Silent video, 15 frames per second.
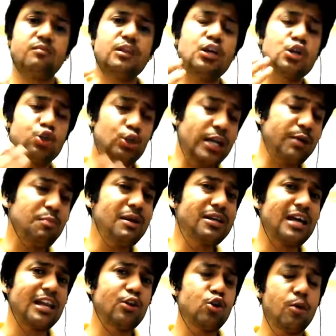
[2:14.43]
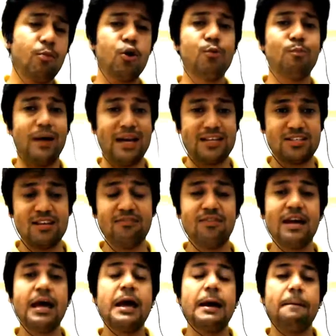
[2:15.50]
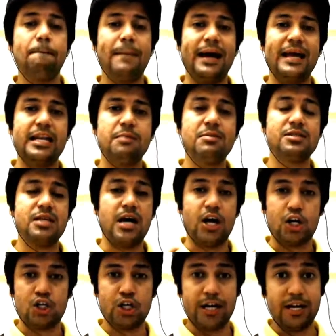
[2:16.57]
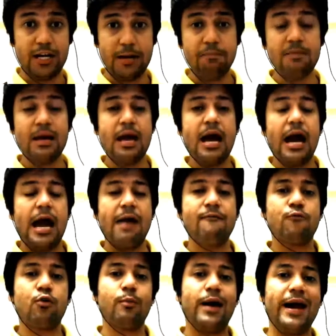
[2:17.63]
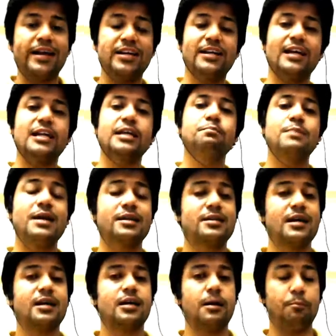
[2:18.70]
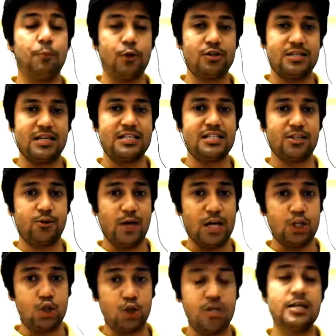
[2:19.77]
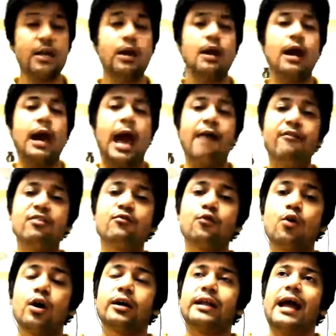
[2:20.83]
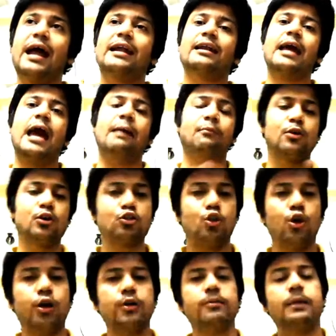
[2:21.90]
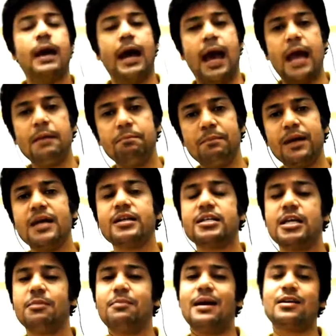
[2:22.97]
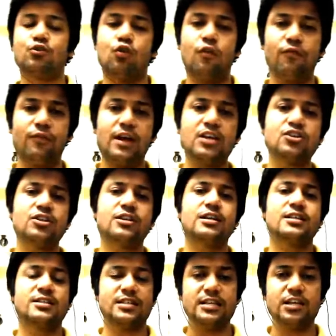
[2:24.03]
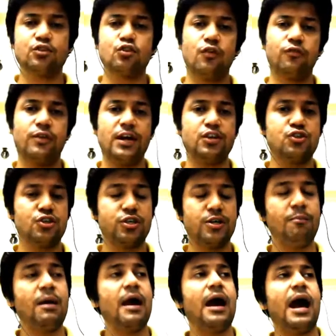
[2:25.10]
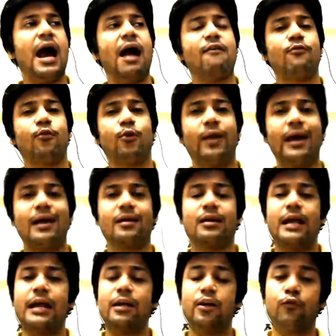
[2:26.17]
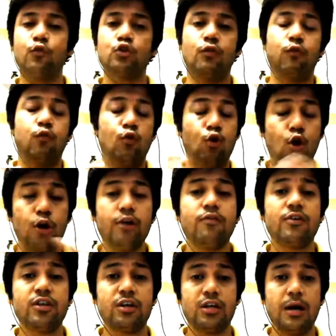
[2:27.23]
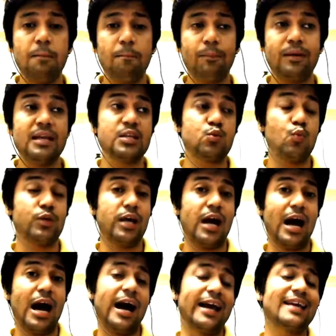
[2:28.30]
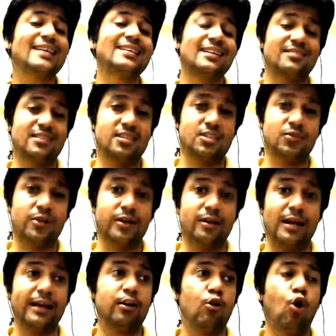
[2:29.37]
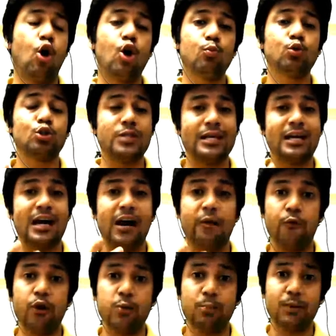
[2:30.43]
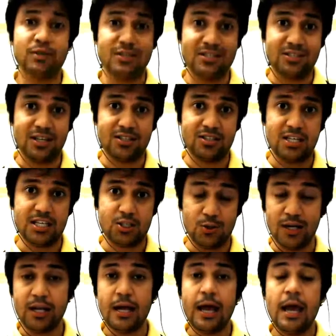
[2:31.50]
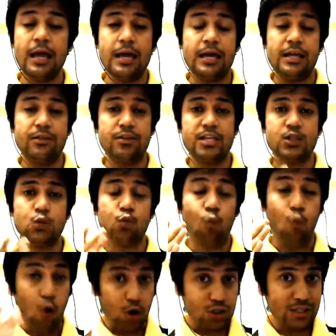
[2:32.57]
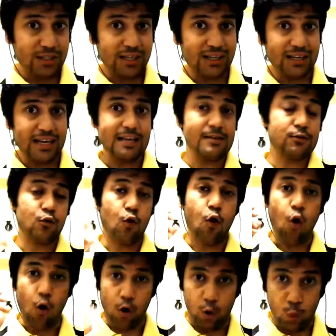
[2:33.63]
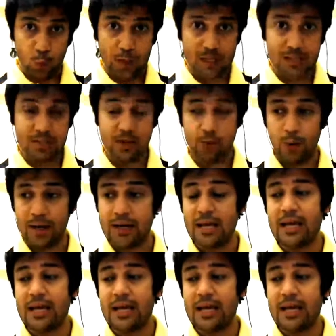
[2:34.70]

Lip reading: So let me tell you about myself. My name is Akshaya. I am from IT Delhi BTech Computer Science graduate, having worked at Amazon and Paytm as software engineer, senior software engineer. I have cracked interviews of a lot of other companies with a high success rate, like almost like 100% success rate. This wasn't the case always, right?